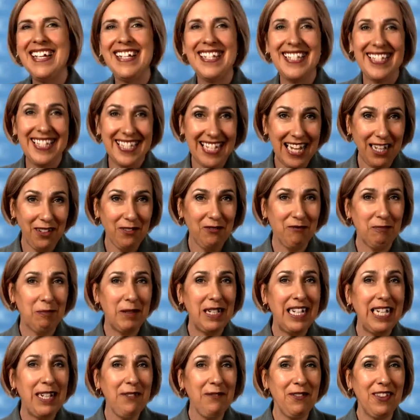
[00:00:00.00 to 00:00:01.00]

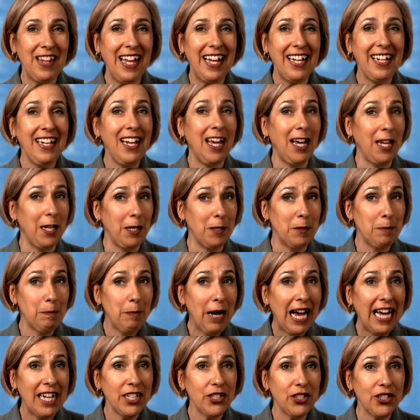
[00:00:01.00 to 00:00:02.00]
Self-belief then, and
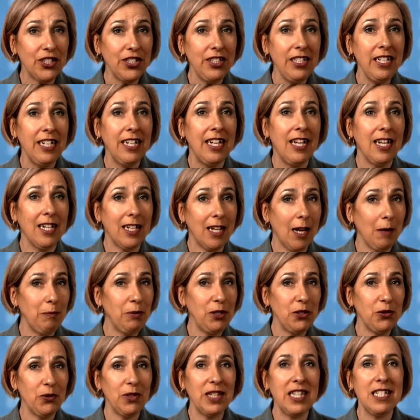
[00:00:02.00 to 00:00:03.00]
passion,
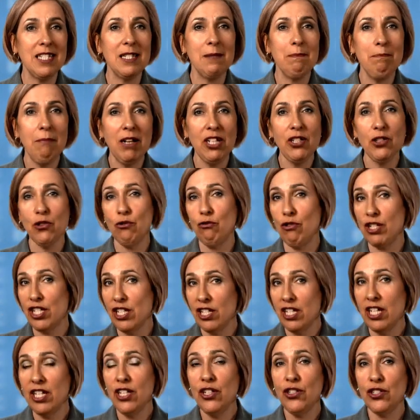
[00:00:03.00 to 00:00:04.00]
coupled with as much
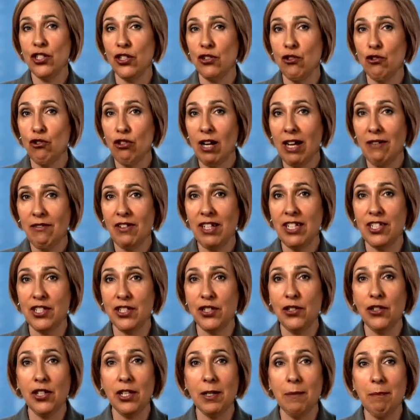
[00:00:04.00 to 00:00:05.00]
research and travel as
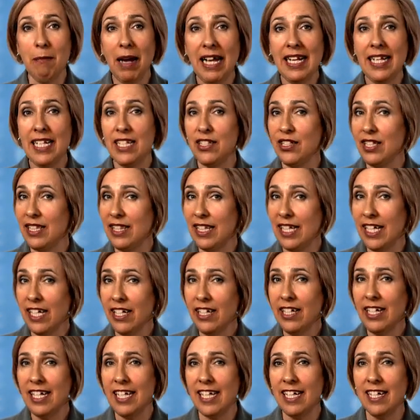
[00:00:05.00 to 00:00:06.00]
you can manage in the
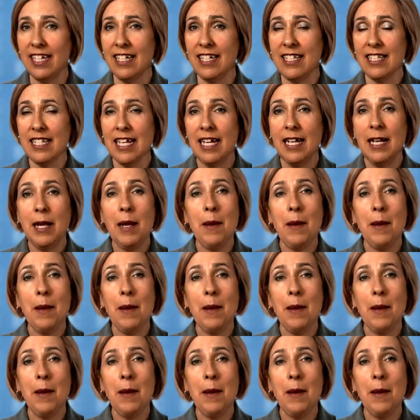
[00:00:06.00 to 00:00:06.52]
early years,